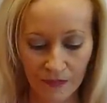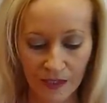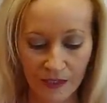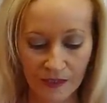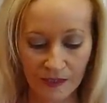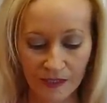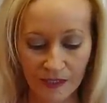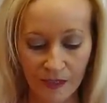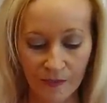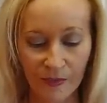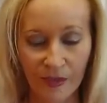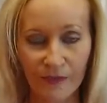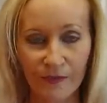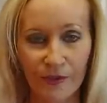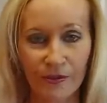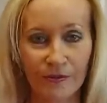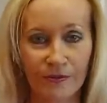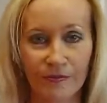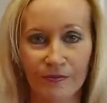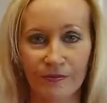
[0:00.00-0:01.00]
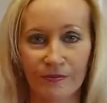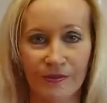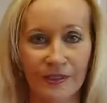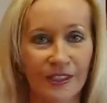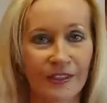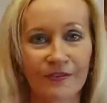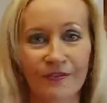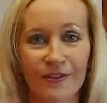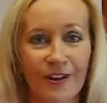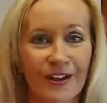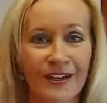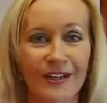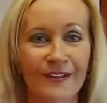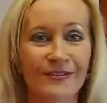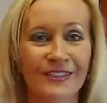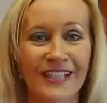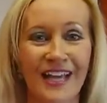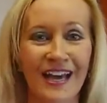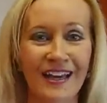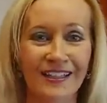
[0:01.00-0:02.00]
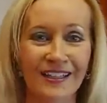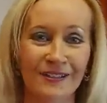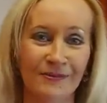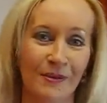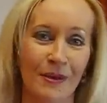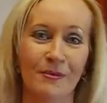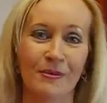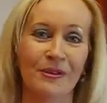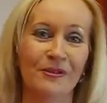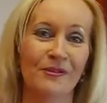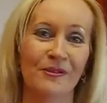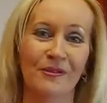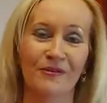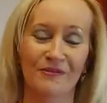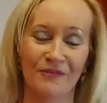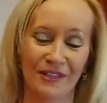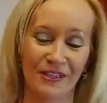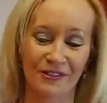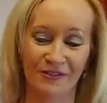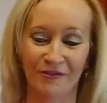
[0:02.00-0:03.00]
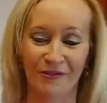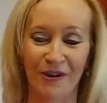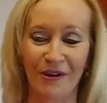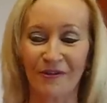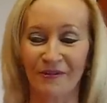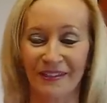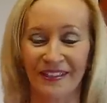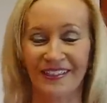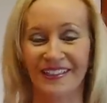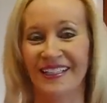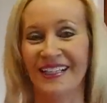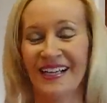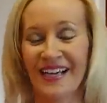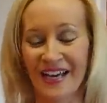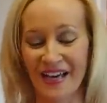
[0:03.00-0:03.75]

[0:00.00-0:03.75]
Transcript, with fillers: And some of you live far enough south that maybe you can grow it.